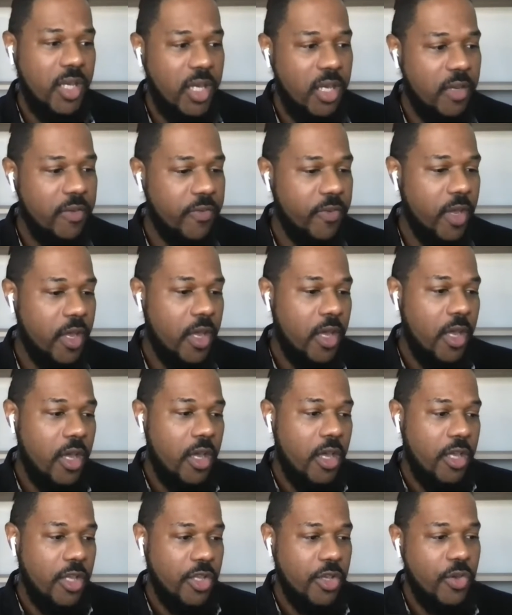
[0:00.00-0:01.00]
If
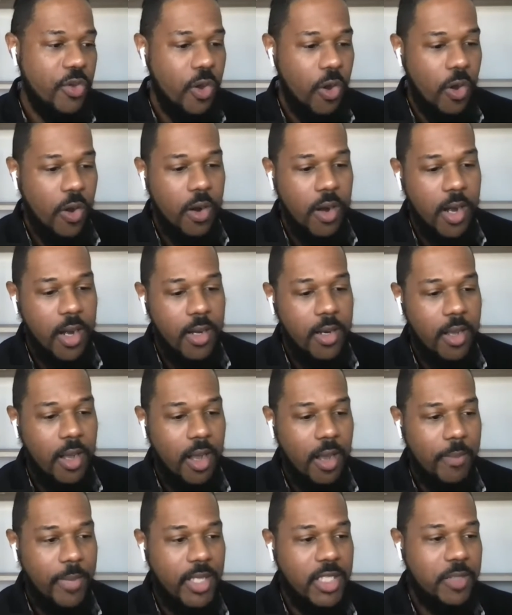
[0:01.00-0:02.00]
you
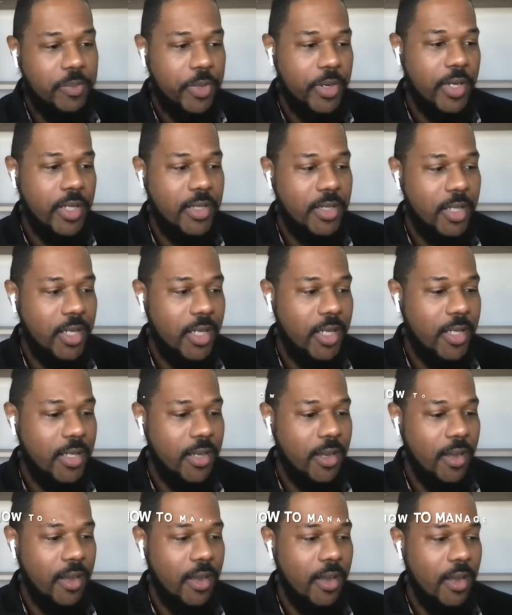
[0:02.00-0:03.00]
are
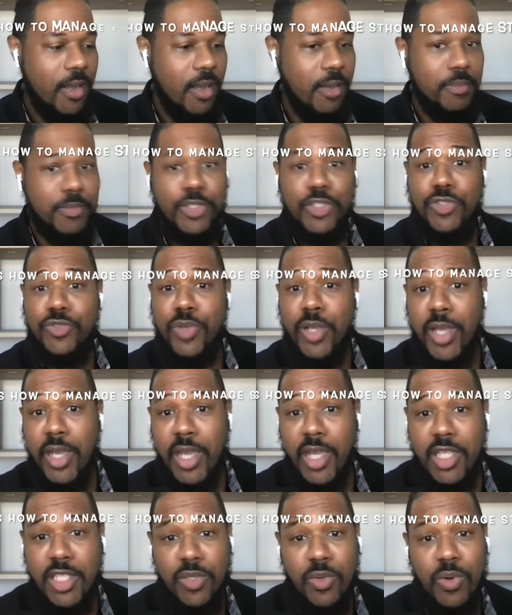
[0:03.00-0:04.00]
experiencing
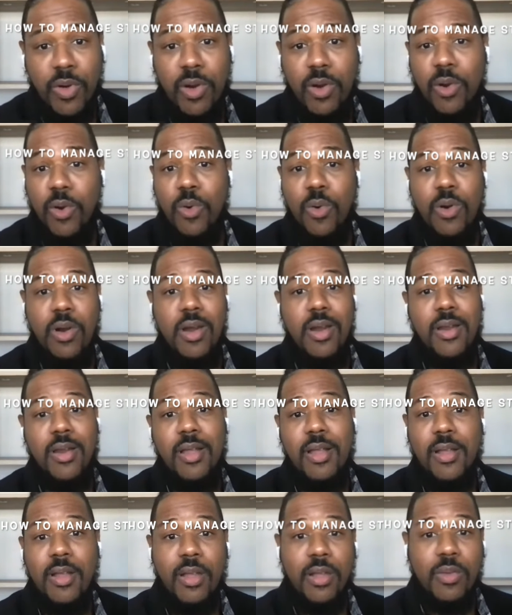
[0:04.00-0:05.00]
stress
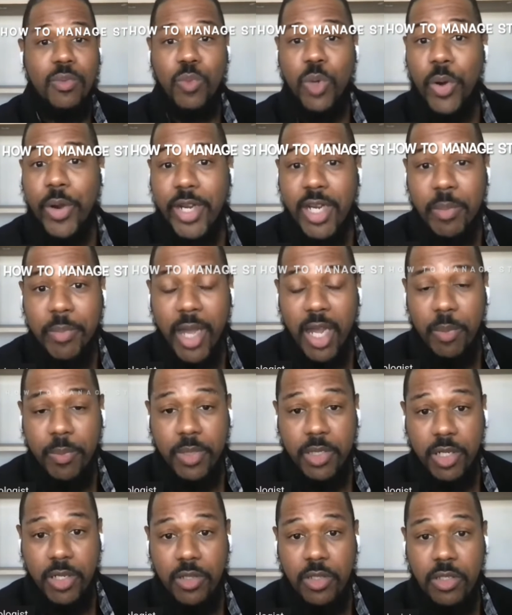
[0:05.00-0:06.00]
or worrying
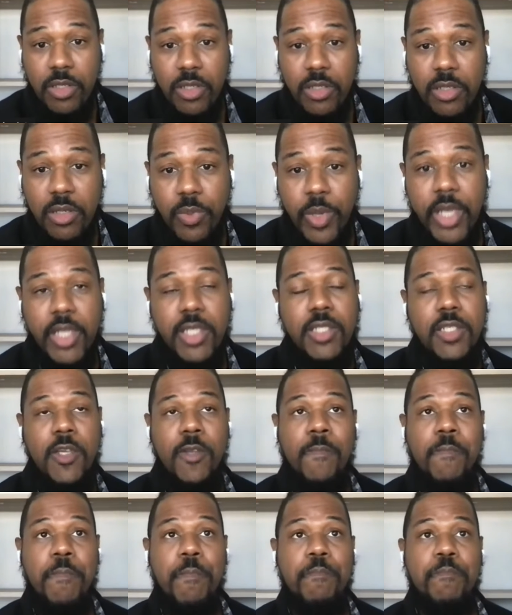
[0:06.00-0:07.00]
about a particular
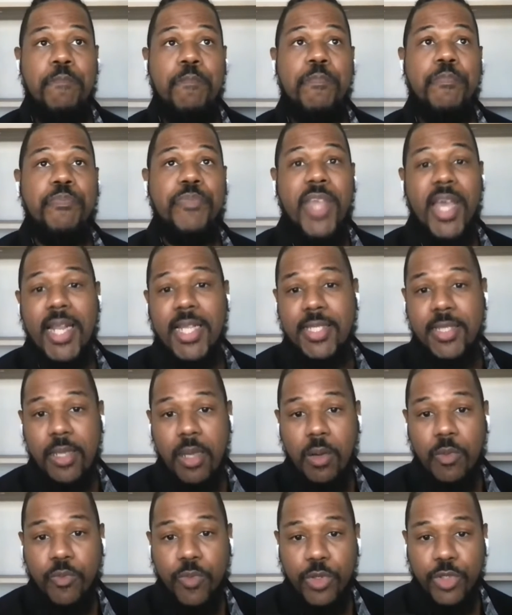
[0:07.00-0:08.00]
situation, that
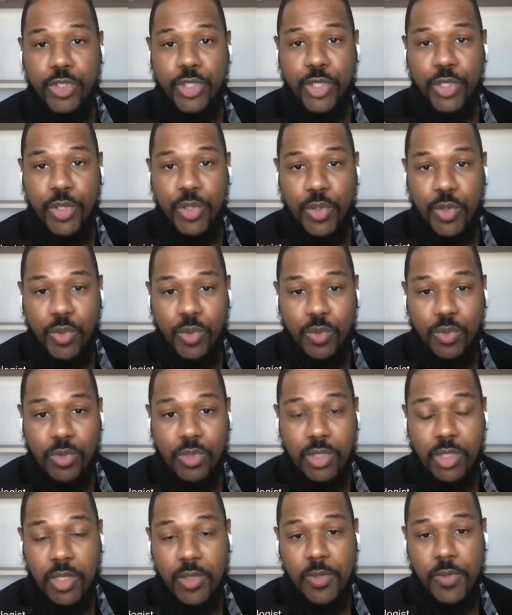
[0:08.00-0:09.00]
it's helpful to